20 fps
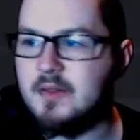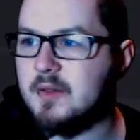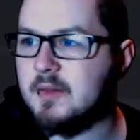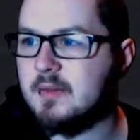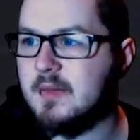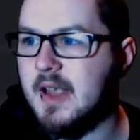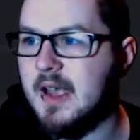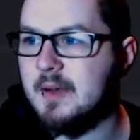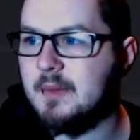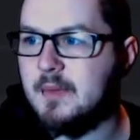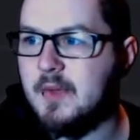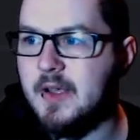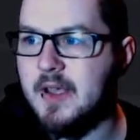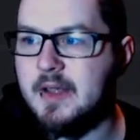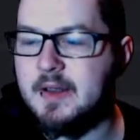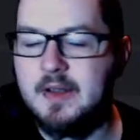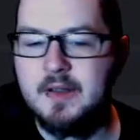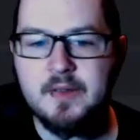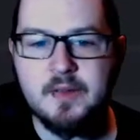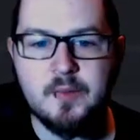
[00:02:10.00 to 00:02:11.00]
Yeah, okay,
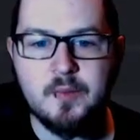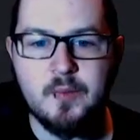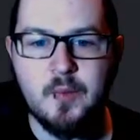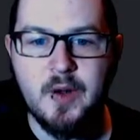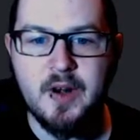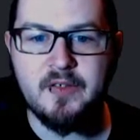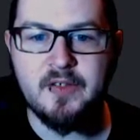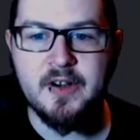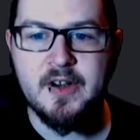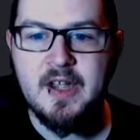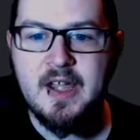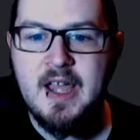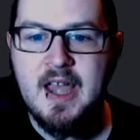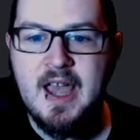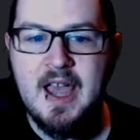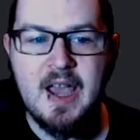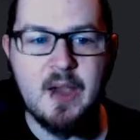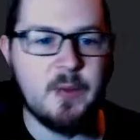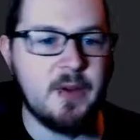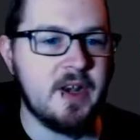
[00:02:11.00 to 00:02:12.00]
that's whatever.
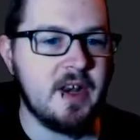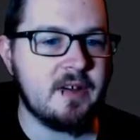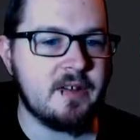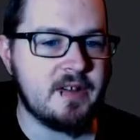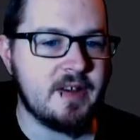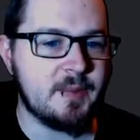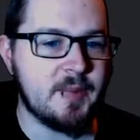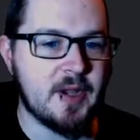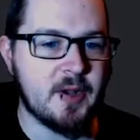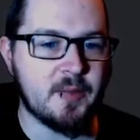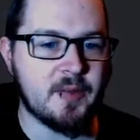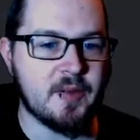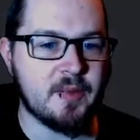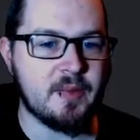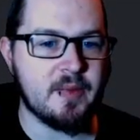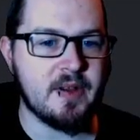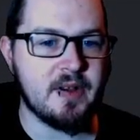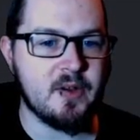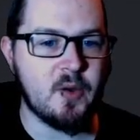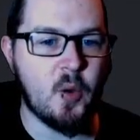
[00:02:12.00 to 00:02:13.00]
We did pick up some
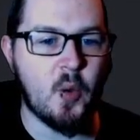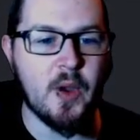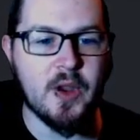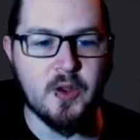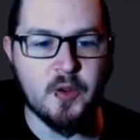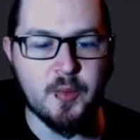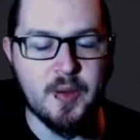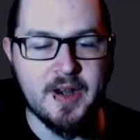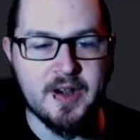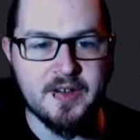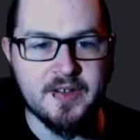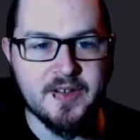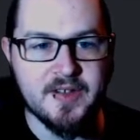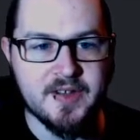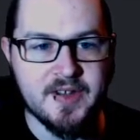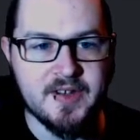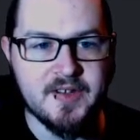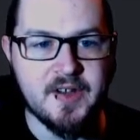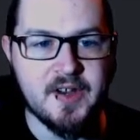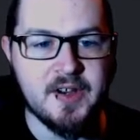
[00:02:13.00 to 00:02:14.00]
quite good players
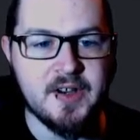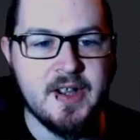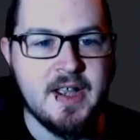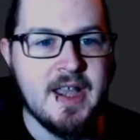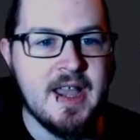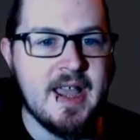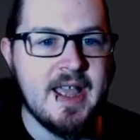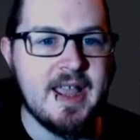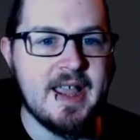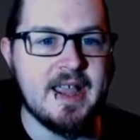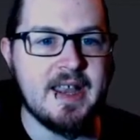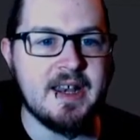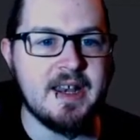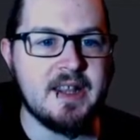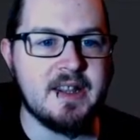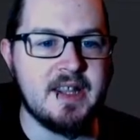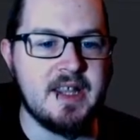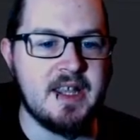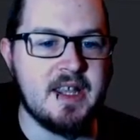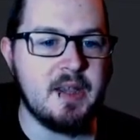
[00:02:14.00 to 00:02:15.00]
this year. In
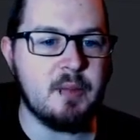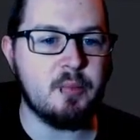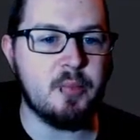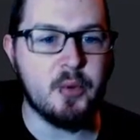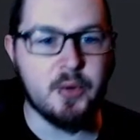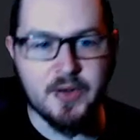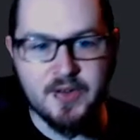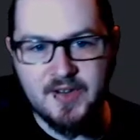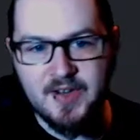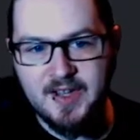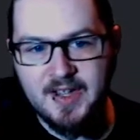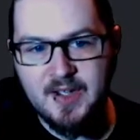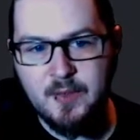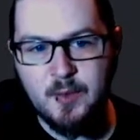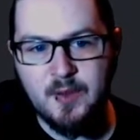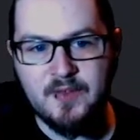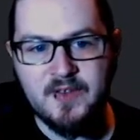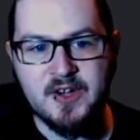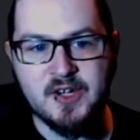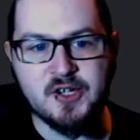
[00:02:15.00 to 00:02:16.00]
the Bundesliga, we
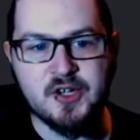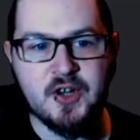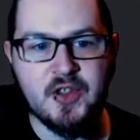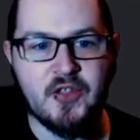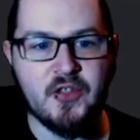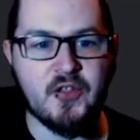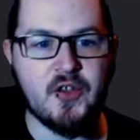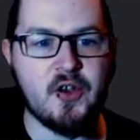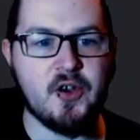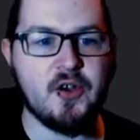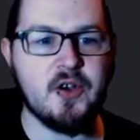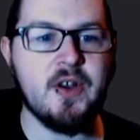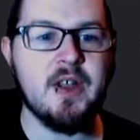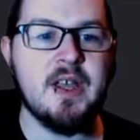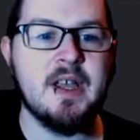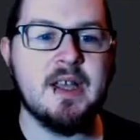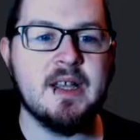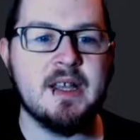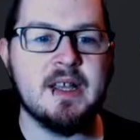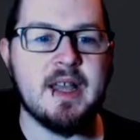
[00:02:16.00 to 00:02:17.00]
finished third.
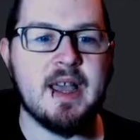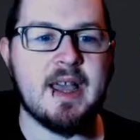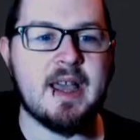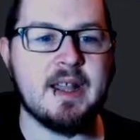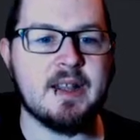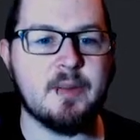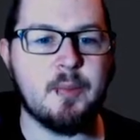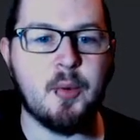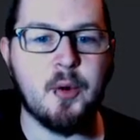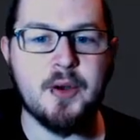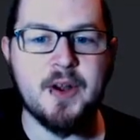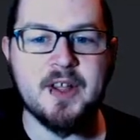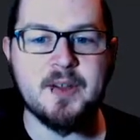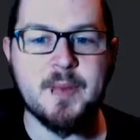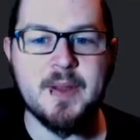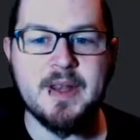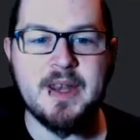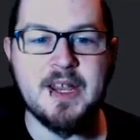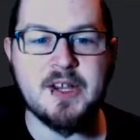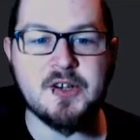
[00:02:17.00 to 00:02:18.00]
The board
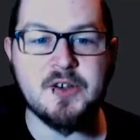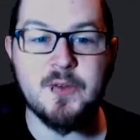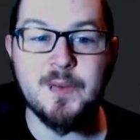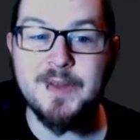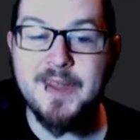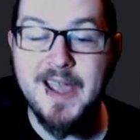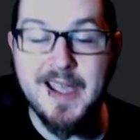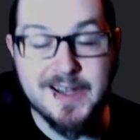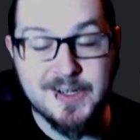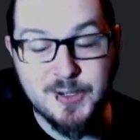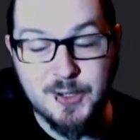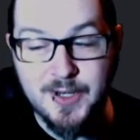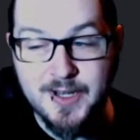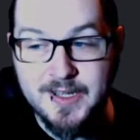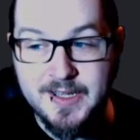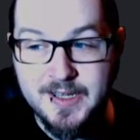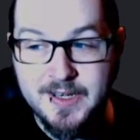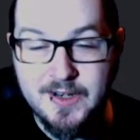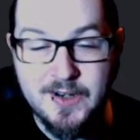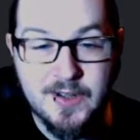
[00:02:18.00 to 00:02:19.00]
expectations was
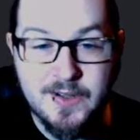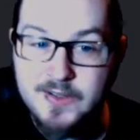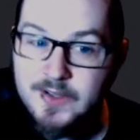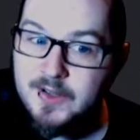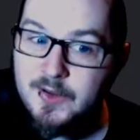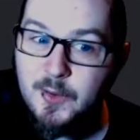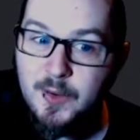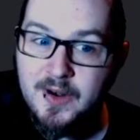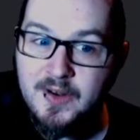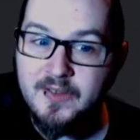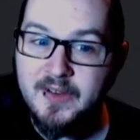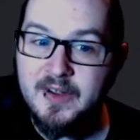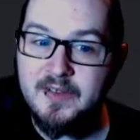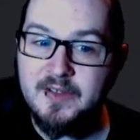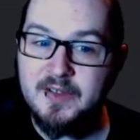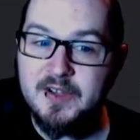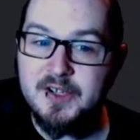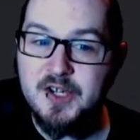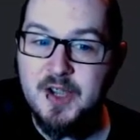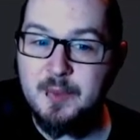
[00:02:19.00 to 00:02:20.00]
actually not to qualify for
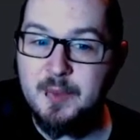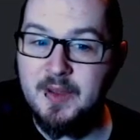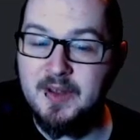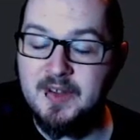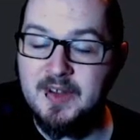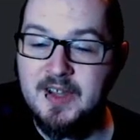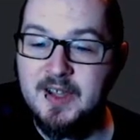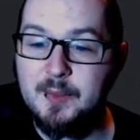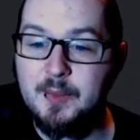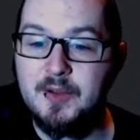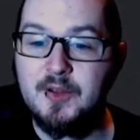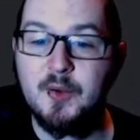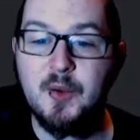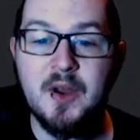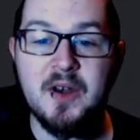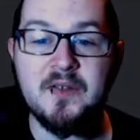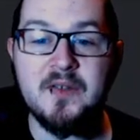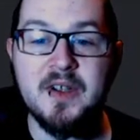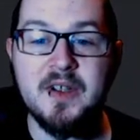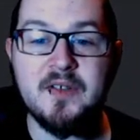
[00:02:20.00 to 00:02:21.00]
the Champions League, but to
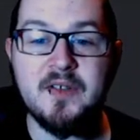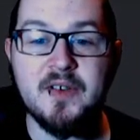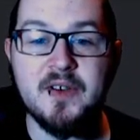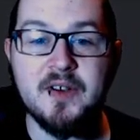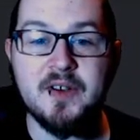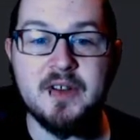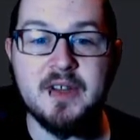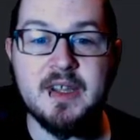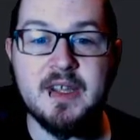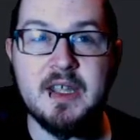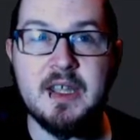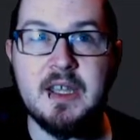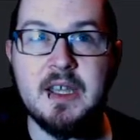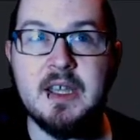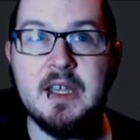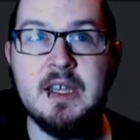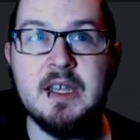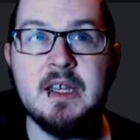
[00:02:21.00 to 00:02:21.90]
qualify for the